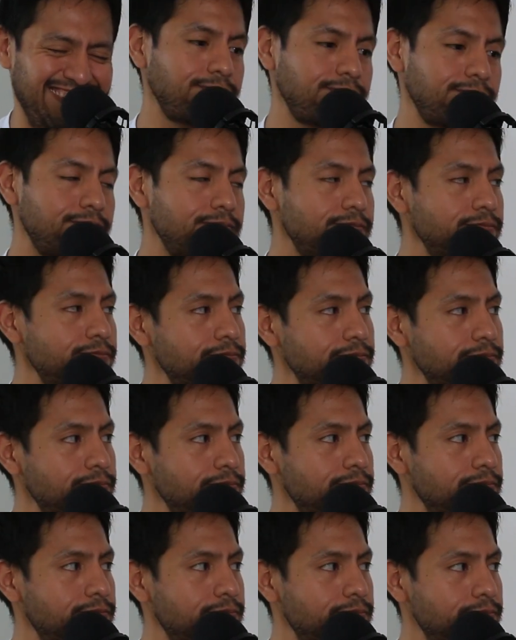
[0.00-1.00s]

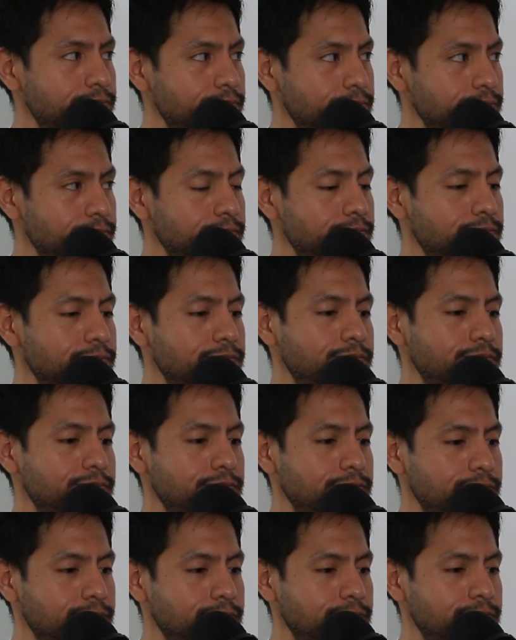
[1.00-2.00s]

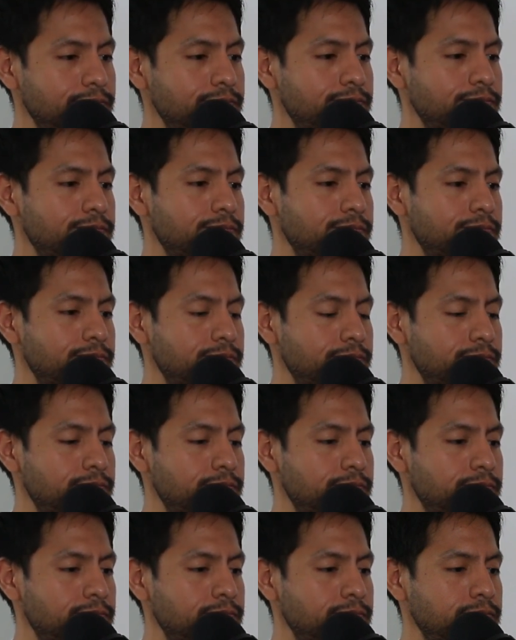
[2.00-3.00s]

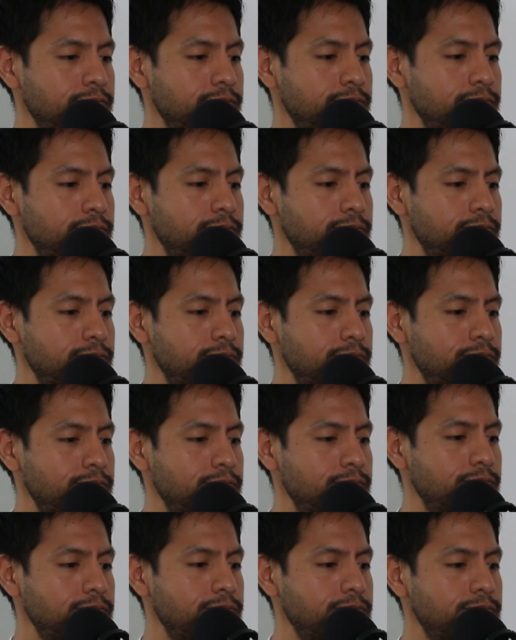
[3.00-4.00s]

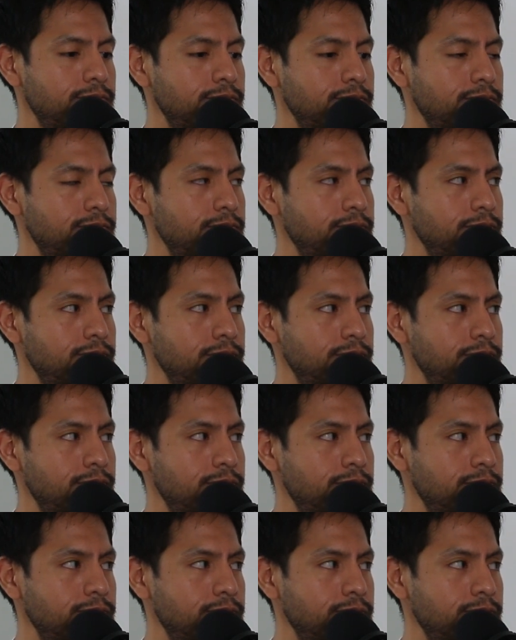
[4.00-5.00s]

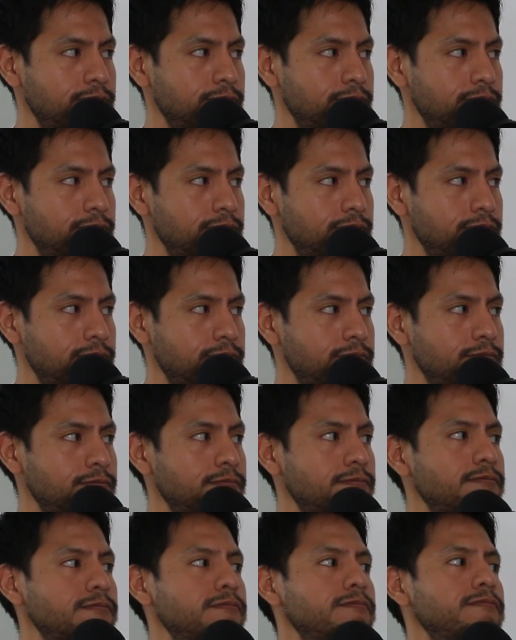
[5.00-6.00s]

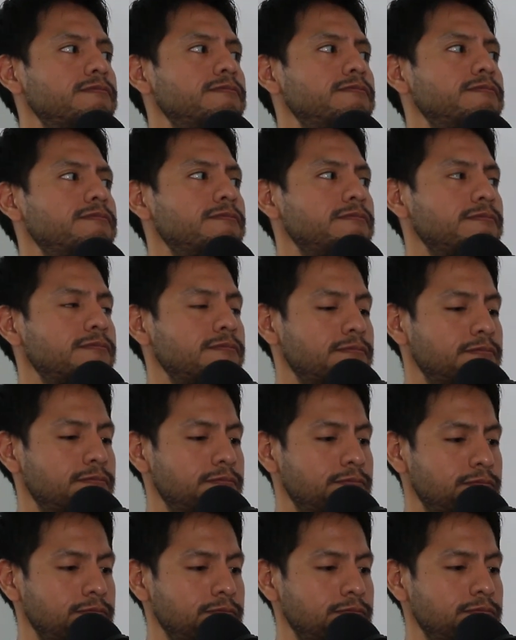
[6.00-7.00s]

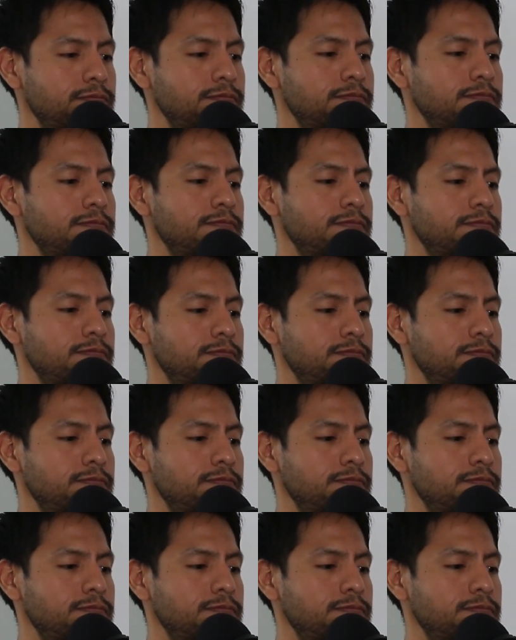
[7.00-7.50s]
This person isn't speaking.